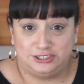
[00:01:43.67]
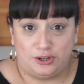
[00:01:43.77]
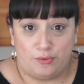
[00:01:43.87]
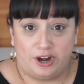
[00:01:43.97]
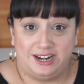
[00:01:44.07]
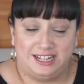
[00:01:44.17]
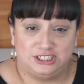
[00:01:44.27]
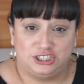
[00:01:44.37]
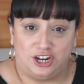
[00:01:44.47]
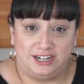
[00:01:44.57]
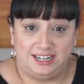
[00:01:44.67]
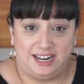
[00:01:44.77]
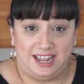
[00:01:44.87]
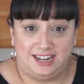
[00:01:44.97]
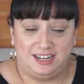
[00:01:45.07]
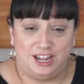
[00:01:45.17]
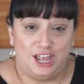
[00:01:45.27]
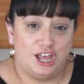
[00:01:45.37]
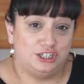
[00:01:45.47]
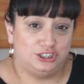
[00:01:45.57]
So we're gonna get started and
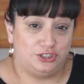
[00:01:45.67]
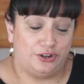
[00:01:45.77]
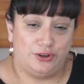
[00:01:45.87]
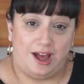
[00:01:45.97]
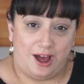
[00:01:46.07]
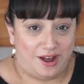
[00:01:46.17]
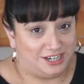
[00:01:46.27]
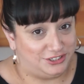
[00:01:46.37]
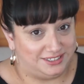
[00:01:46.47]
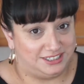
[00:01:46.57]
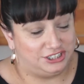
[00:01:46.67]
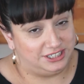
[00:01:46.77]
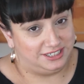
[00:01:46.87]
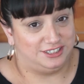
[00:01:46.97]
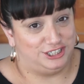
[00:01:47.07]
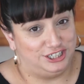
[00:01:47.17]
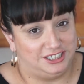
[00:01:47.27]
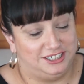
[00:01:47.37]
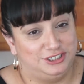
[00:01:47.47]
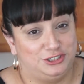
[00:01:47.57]
show you how I transition this look
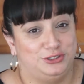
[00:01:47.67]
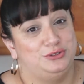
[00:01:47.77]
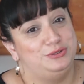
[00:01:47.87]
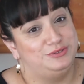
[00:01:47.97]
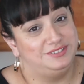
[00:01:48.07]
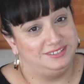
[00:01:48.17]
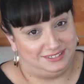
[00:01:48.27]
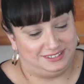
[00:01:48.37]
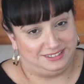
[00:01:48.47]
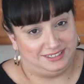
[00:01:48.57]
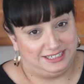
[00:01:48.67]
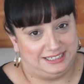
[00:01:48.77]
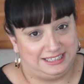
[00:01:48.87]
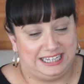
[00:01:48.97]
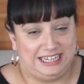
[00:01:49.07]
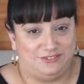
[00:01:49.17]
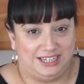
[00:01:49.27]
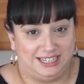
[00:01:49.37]
to the evening.